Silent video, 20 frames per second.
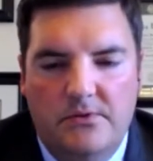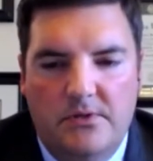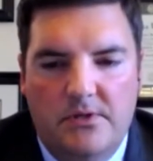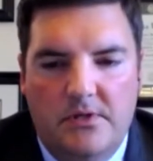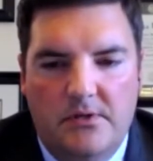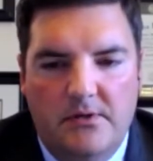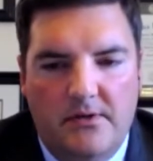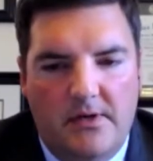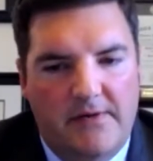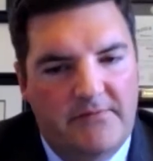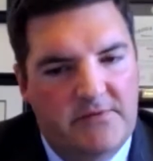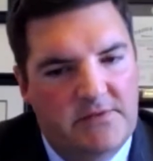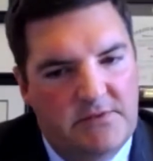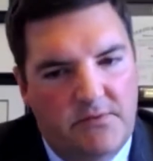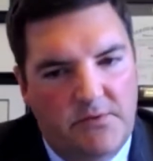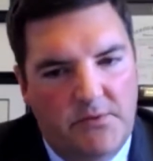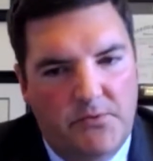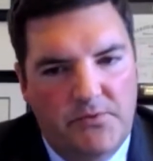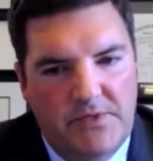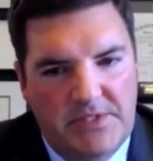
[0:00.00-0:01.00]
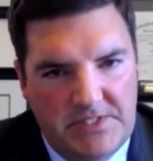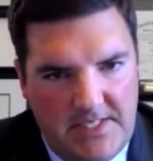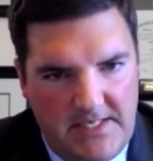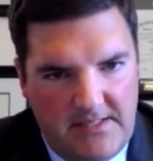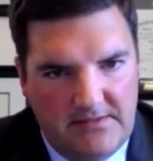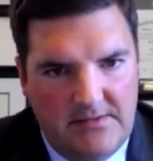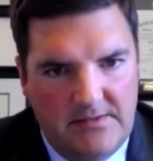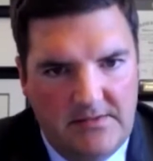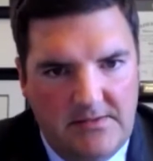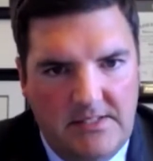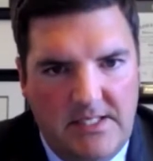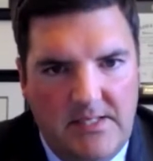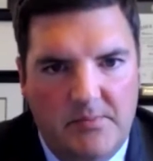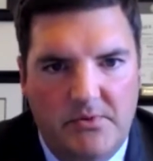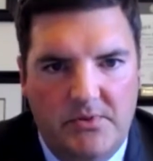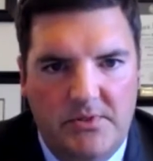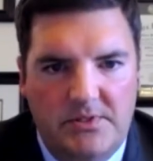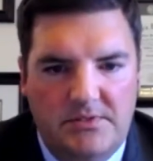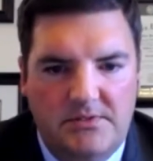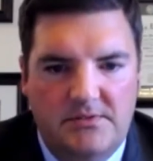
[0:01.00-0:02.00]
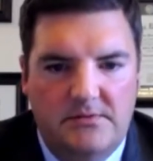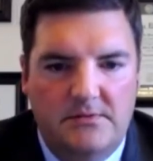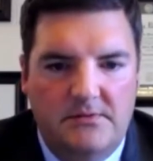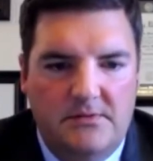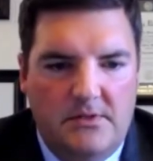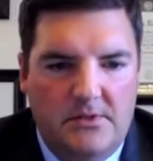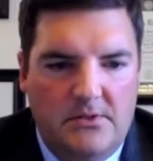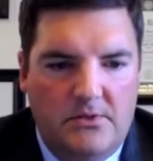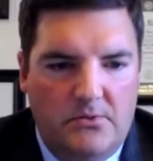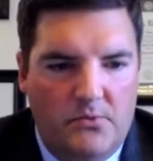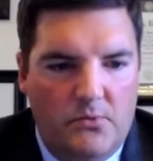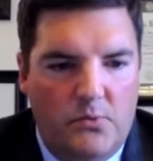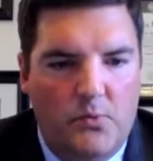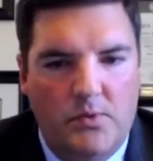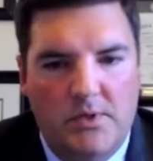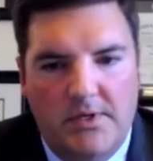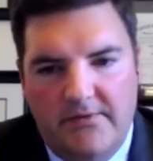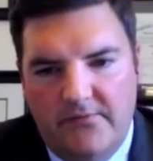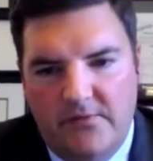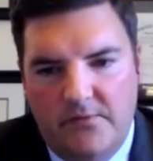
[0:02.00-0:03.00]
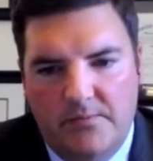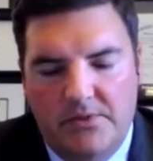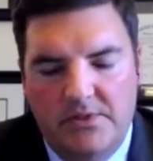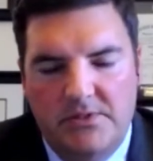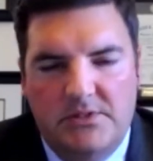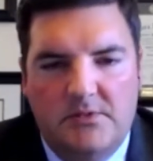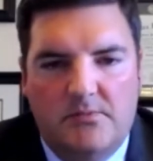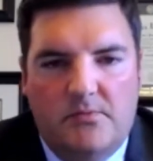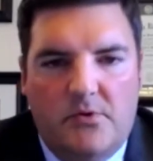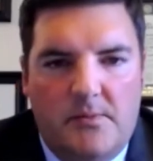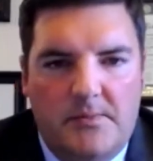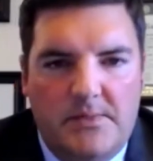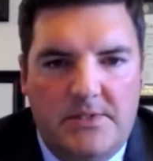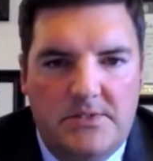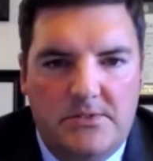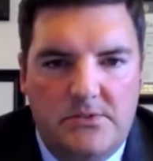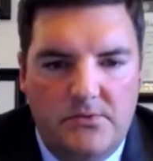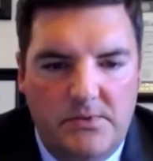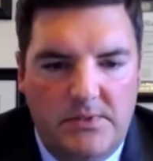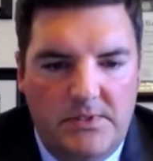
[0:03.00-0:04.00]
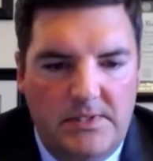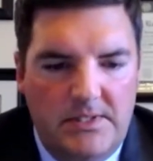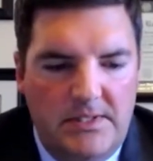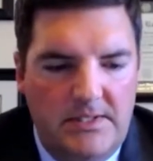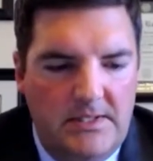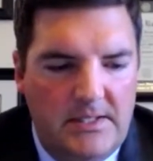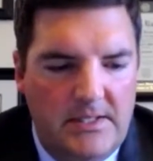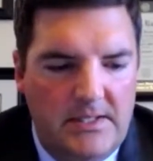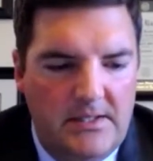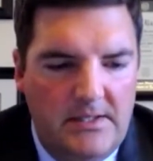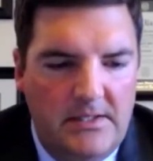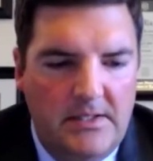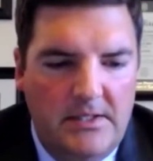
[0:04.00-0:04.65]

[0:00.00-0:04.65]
obviously we'd reach out to the state police or whatever police department's doing the